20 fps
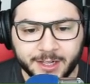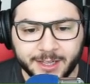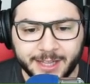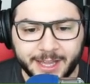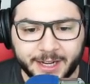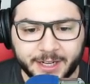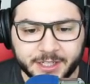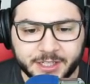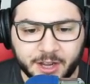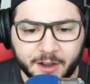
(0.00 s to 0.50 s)

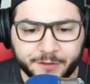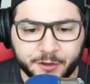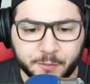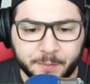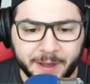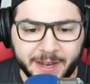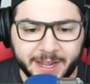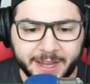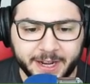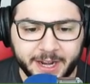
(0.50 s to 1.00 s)
Lay this off to
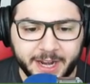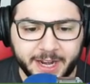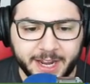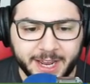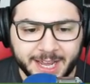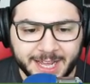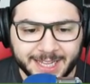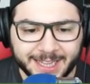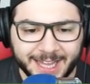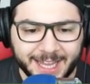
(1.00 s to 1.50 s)
Pellegrini.
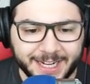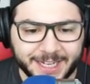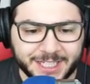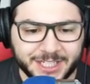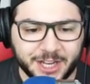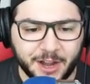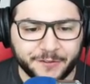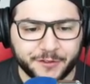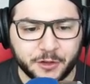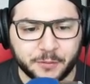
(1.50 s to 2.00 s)
Lay
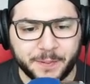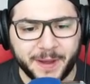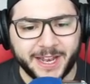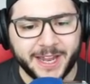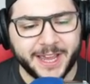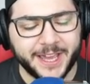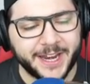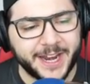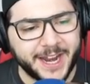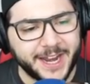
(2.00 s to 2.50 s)
this off to
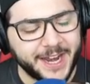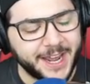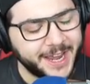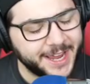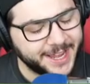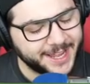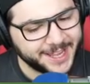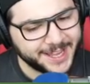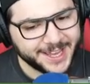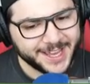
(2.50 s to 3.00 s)
Pellegrini.
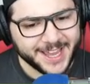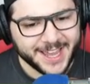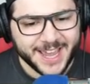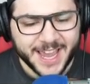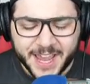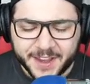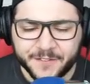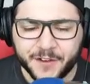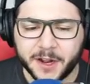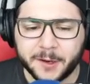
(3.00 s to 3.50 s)

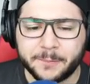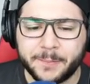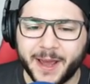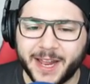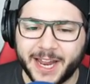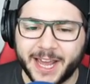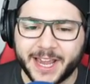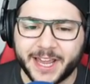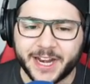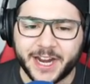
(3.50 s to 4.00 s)
Ivan
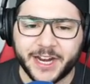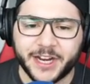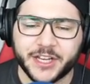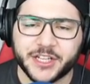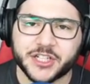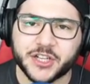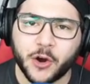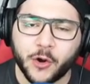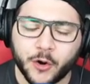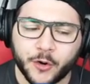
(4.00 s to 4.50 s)
Pellegrini
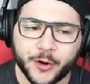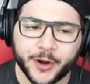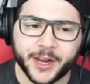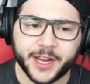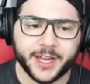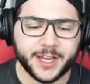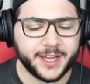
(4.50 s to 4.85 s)
scoring.